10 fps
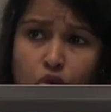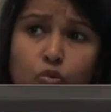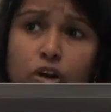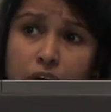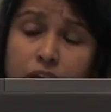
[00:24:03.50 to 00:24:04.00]

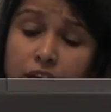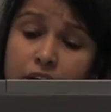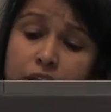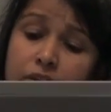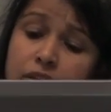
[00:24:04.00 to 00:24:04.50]
work,
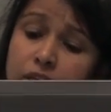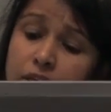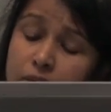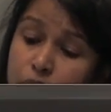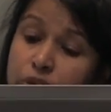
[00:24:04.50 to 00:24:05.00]

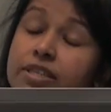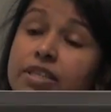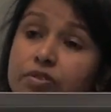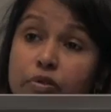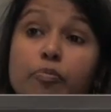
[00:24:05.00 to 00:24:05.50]
the
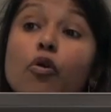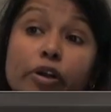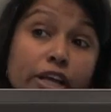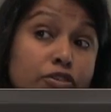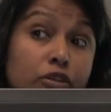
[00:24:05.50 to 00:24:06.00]
recent
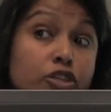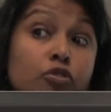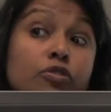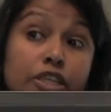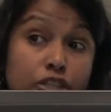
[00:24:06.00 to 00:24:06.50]
report actually
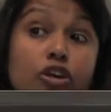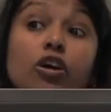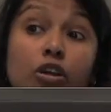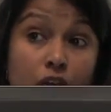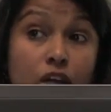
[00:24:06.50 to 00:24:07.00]
don't at
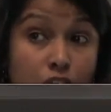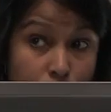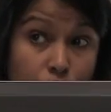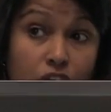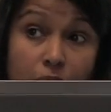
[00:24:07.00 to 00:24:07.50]
all
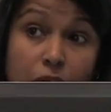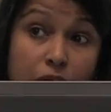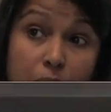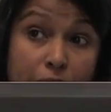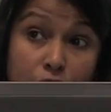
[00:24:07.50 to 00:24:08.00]
talk
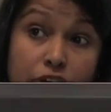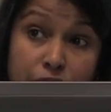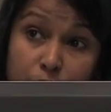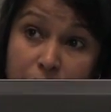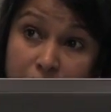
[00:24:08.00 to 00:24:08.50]
about
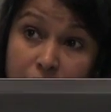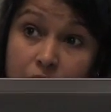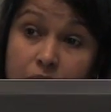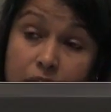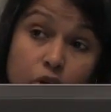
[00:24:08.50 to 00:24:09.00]
minority women
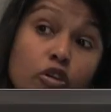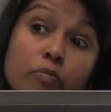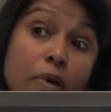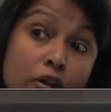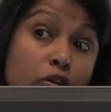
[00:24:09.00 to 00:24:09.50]
or
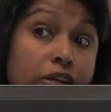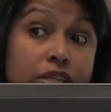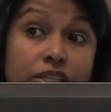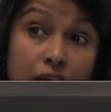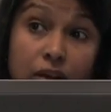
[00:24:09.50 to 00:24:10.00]
minority
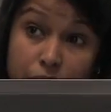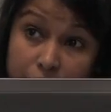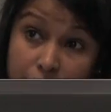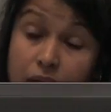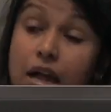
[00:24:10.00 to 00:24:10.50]

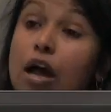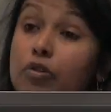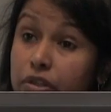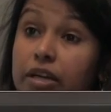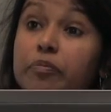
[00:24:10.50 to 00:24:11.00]
children,
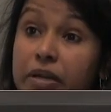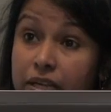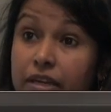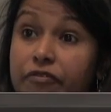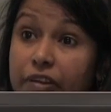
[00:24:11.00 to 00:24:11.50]
how they're
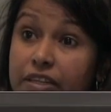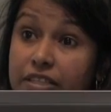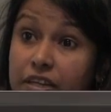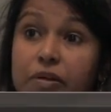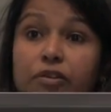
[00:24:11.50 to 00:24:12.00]
being
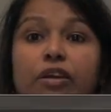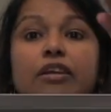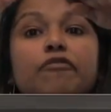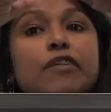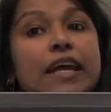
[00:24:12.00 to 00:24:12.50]
affected, but
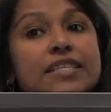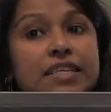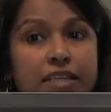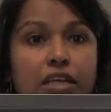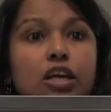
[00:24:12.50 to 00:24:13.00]
really
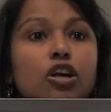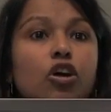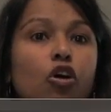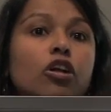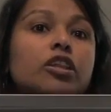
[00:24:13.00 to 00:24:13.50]
flatten
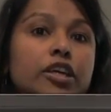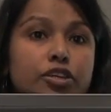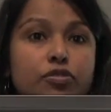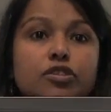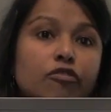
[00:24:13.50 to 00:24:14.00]
all the
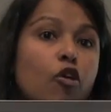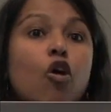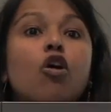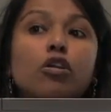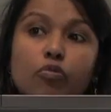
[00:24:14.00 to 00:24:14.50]
issues of
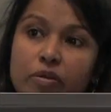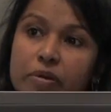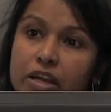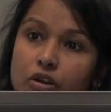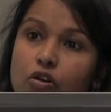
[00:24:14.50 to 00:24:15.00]
all
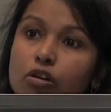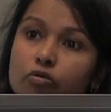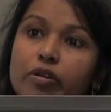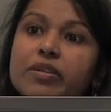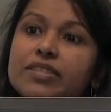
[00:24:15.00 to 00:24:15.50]

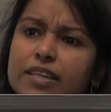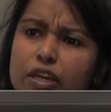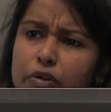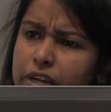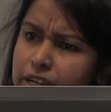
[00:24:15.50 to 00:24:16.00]
women's
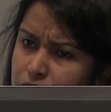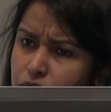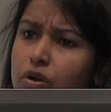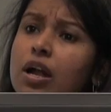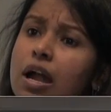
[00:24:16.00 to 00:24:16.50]
security. And
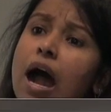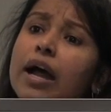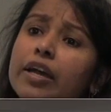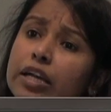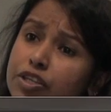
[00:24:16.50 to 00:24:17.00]
so
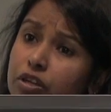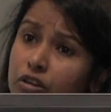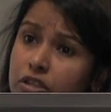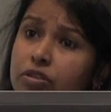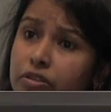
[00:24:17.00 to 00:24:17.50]
I actually
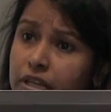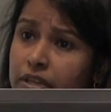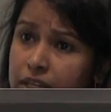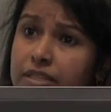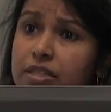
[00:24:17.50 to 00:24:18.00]
also
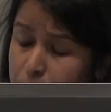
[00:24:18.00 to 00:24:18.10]
think there's a